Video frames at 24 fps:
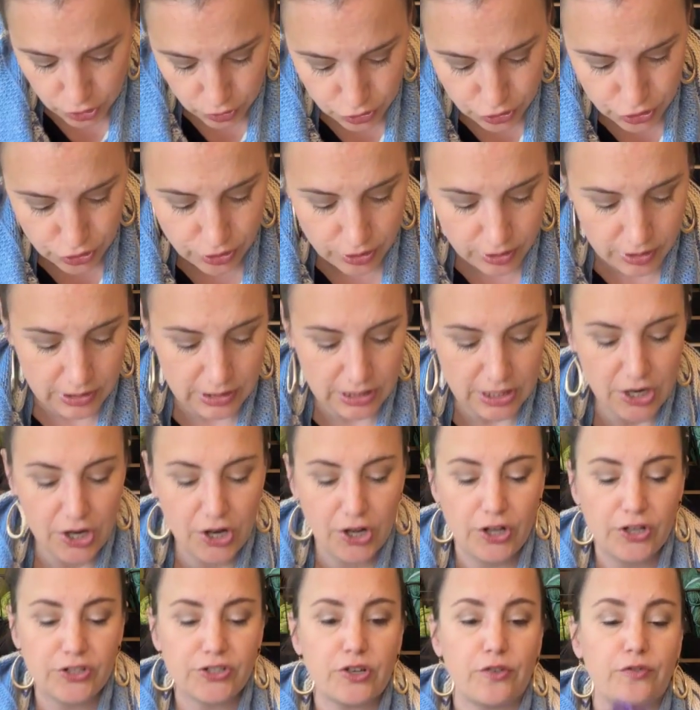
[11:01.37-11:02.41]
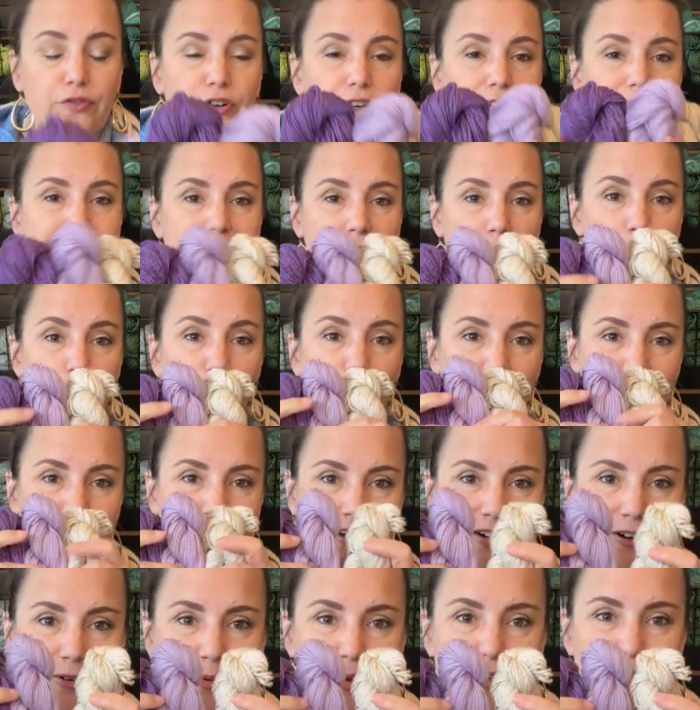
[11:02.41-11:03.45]
then a neutral. So for example,
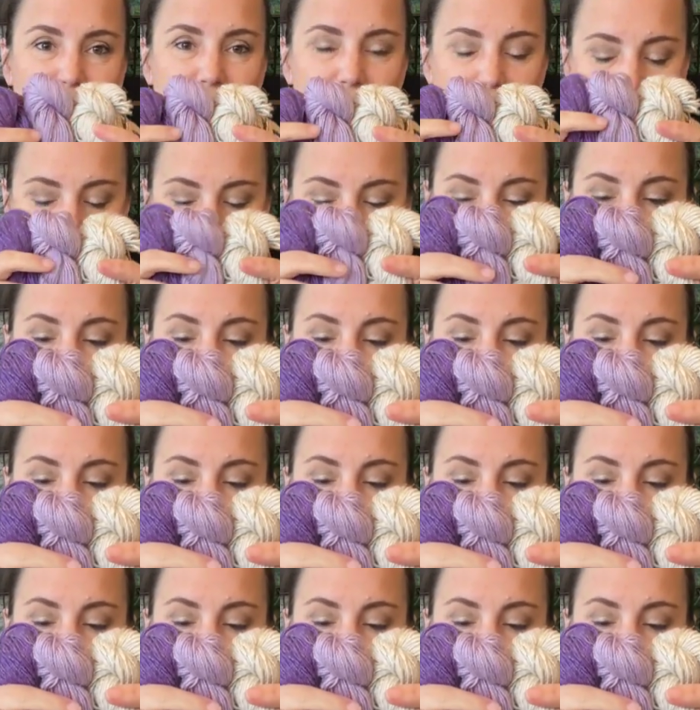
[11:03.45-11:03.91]
here we've